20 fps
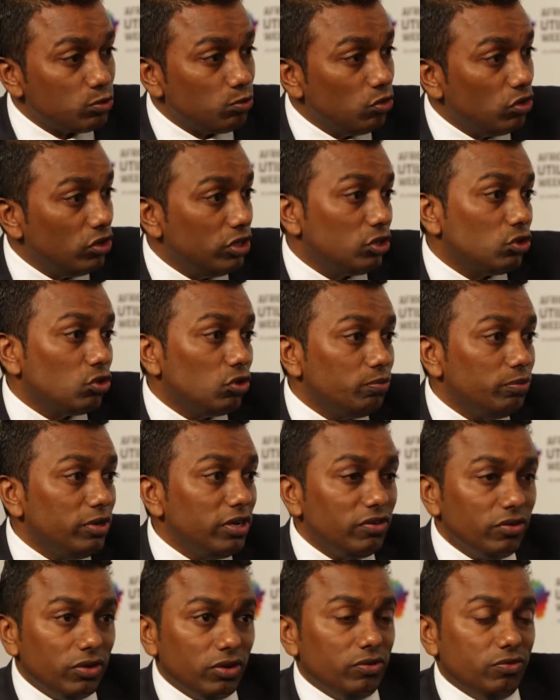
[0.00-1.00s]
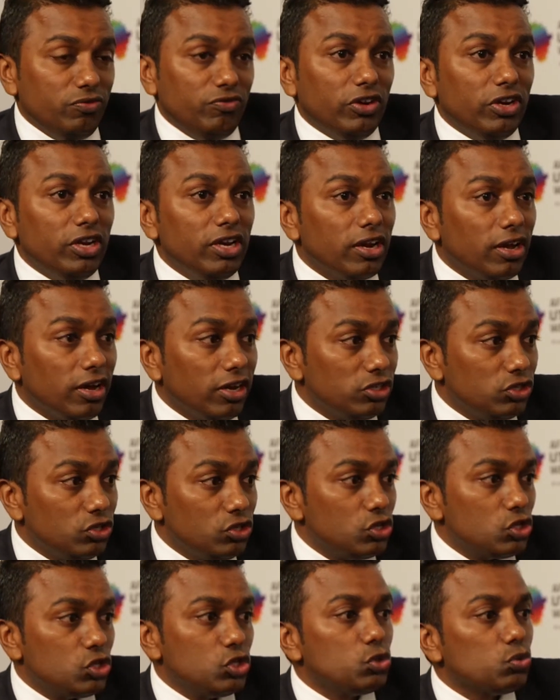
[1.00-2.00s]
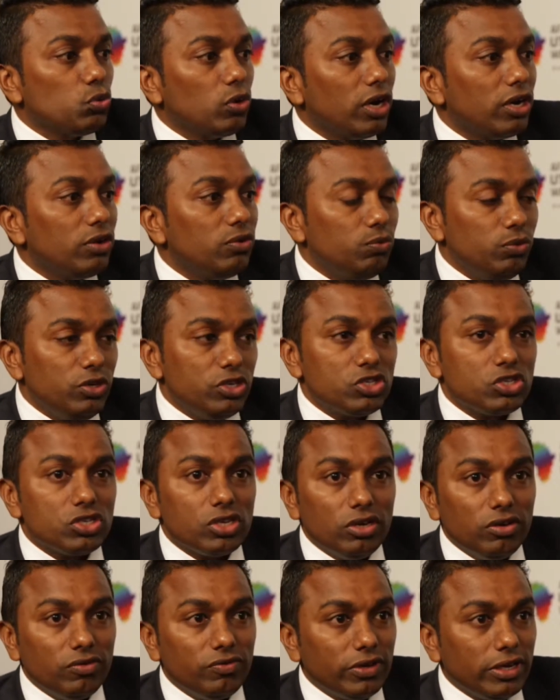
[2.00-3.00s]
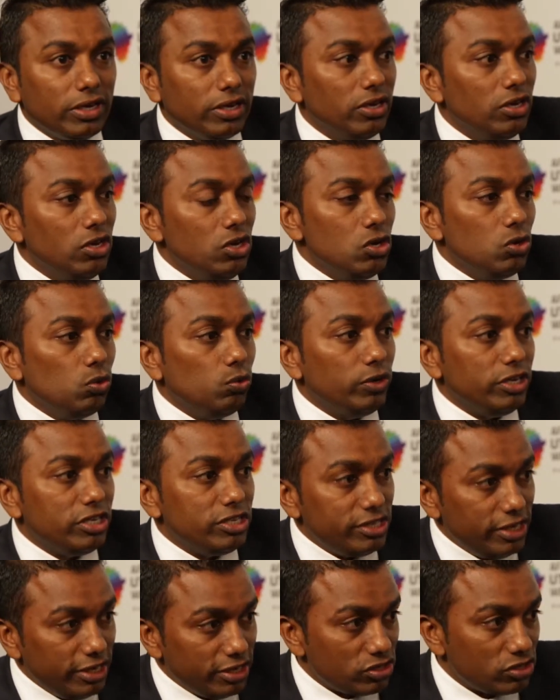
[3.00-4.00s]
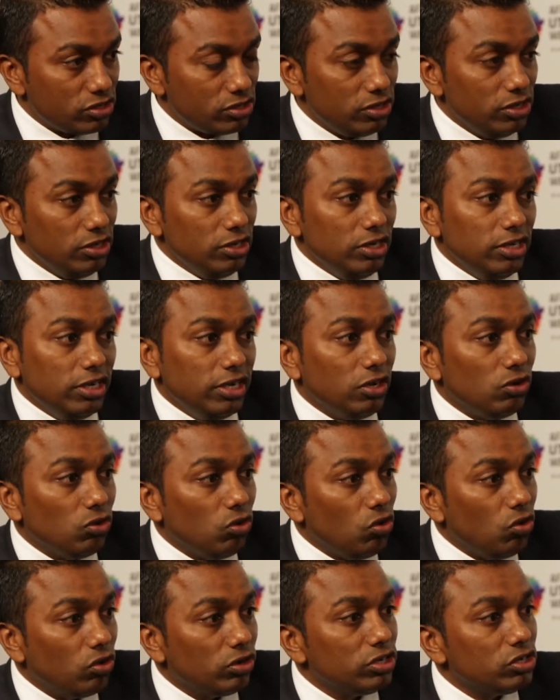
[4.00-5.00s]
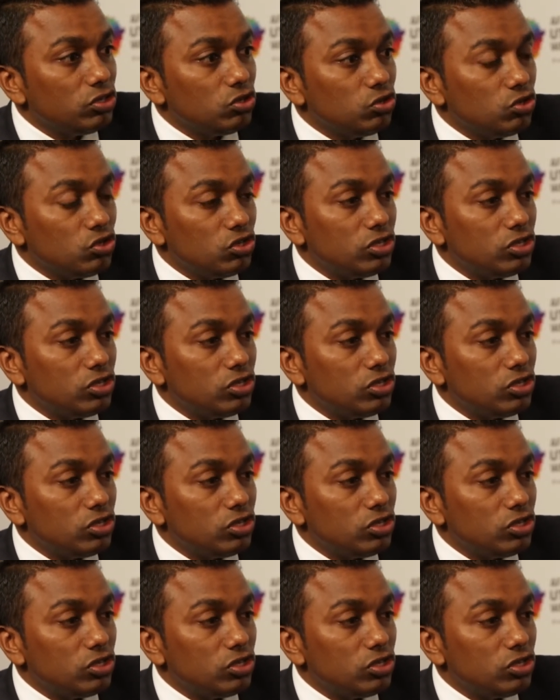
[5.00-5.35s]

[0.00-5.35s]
small, it could be very large. This is why we survey, we test in order to